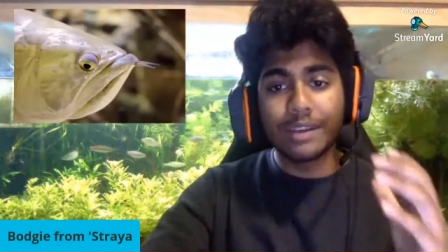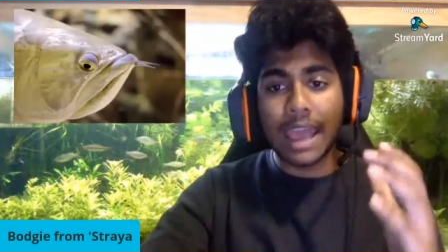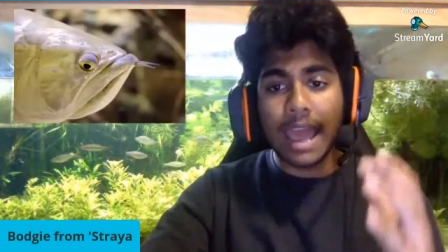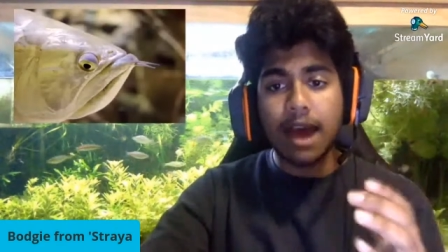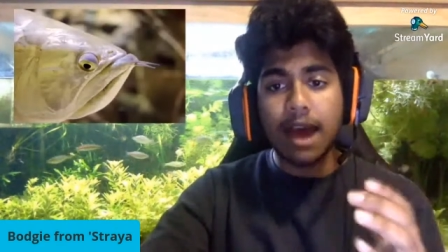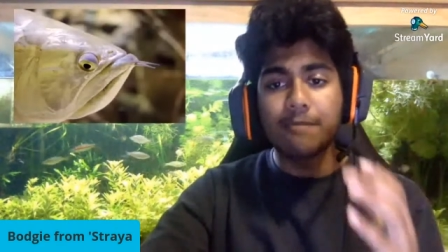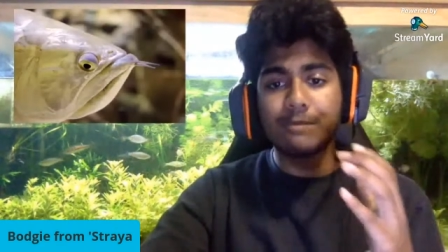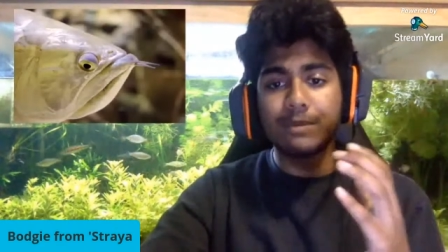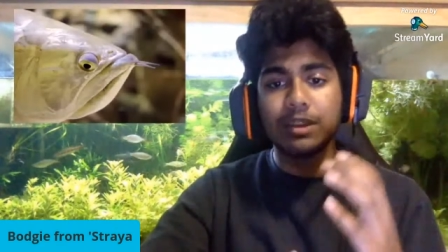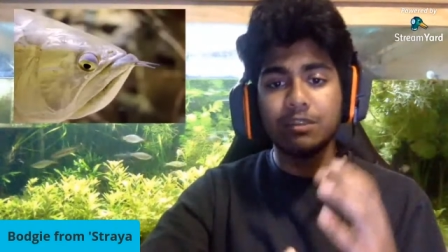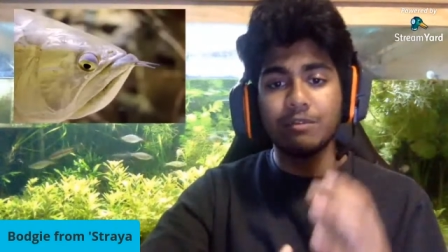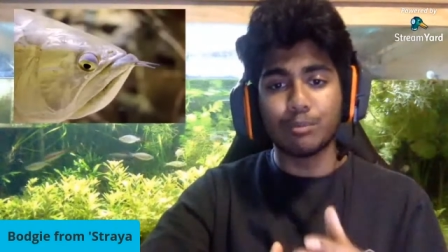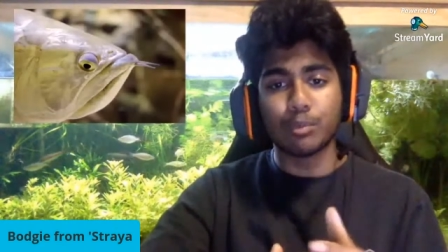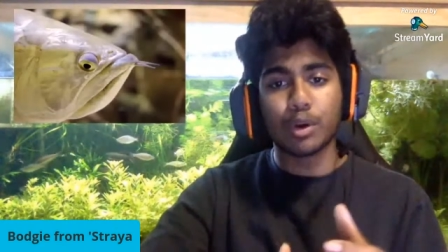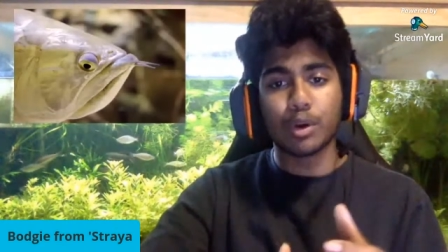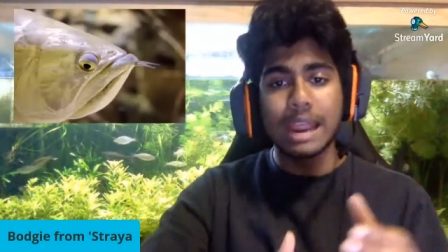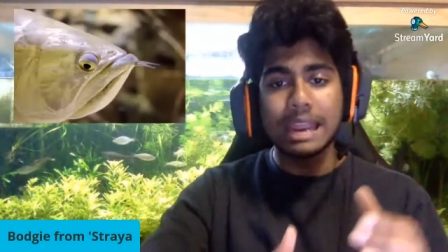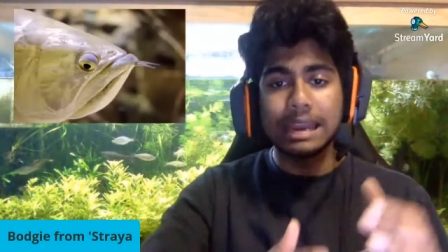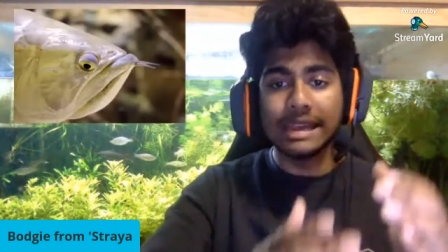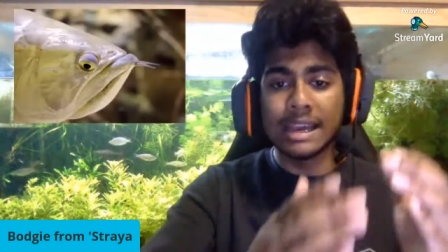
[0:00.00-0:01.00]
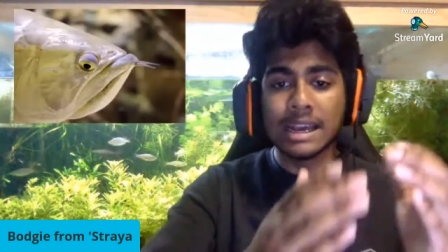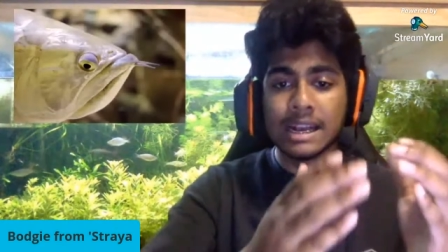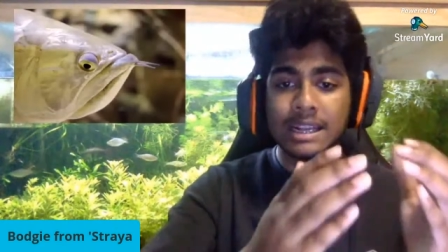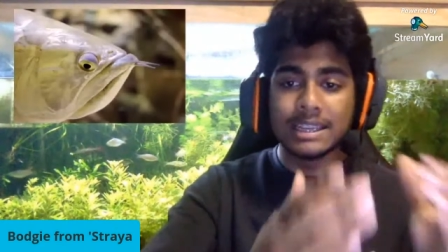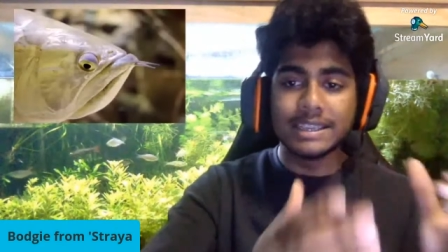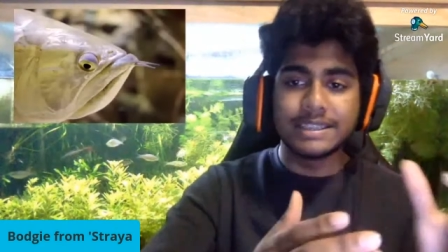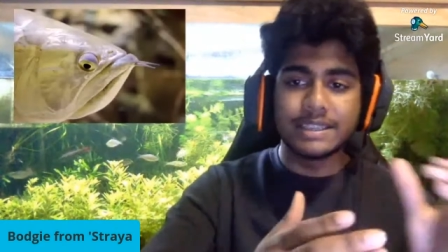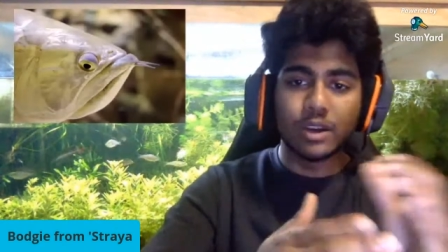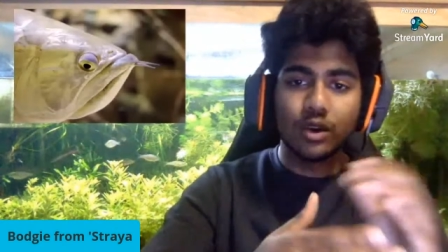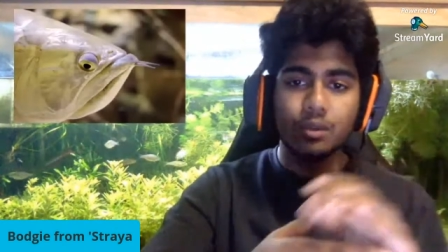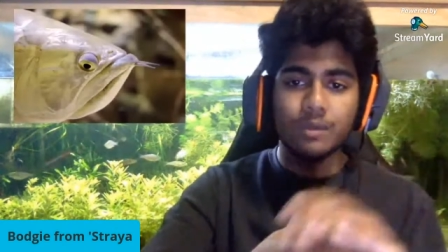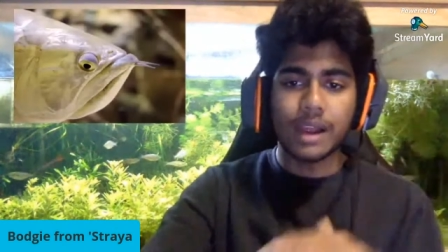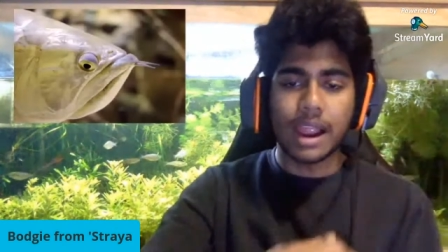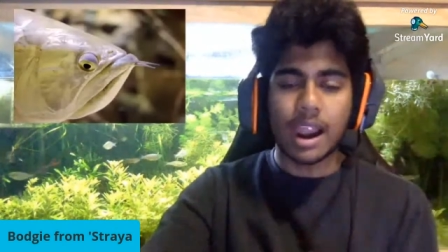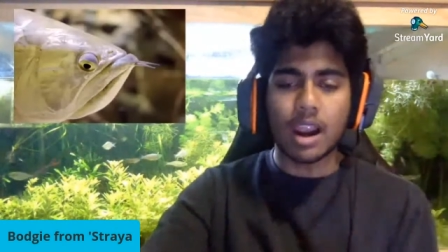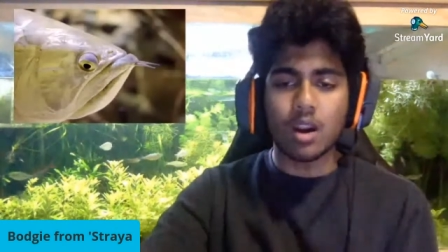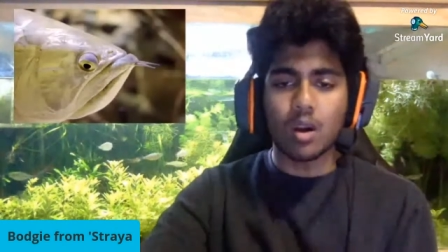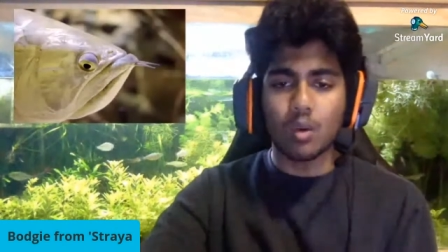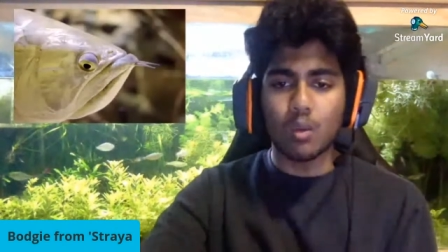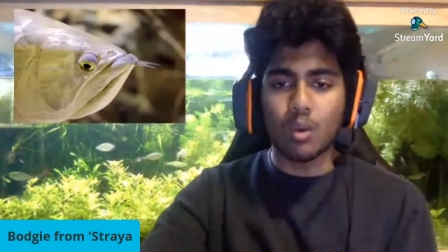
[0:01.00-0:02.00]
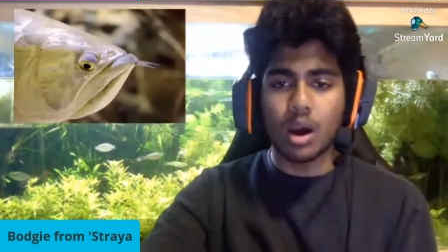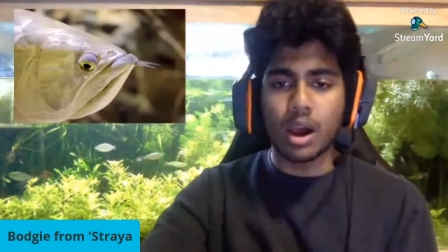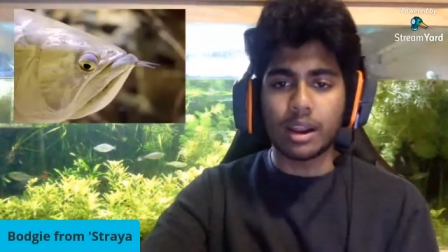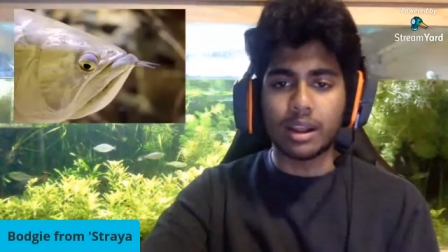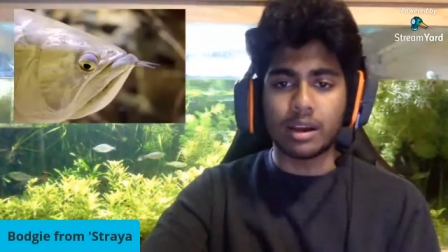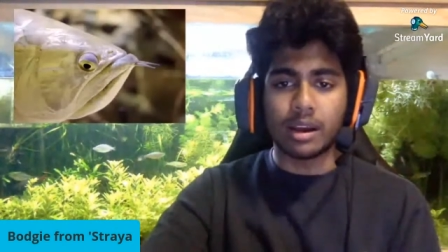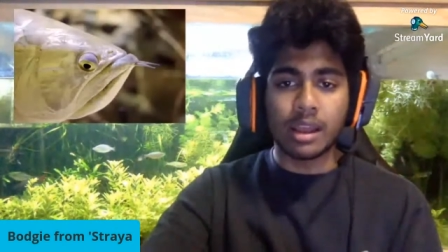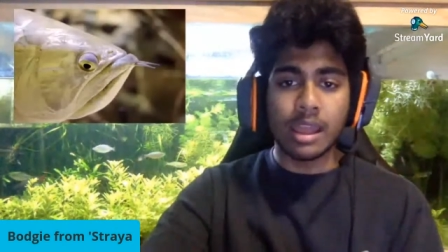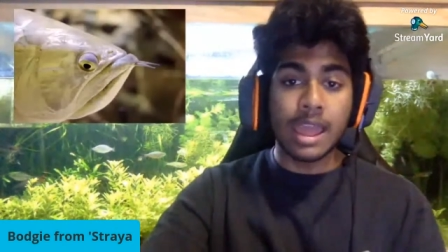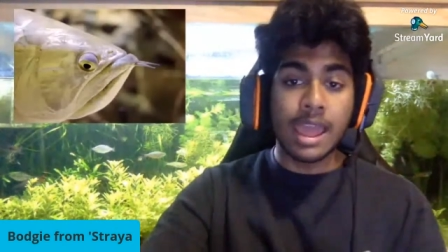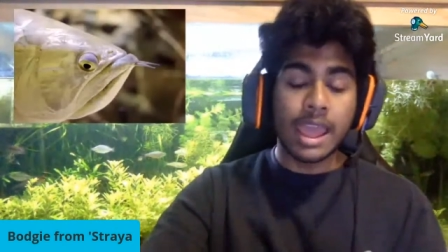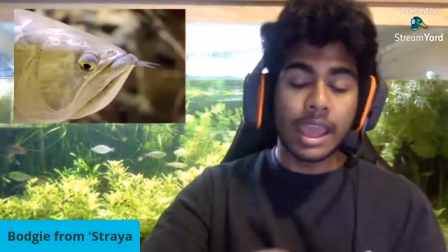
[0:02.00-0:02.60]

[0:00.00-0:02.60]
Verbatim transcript: captive bred silver arowana.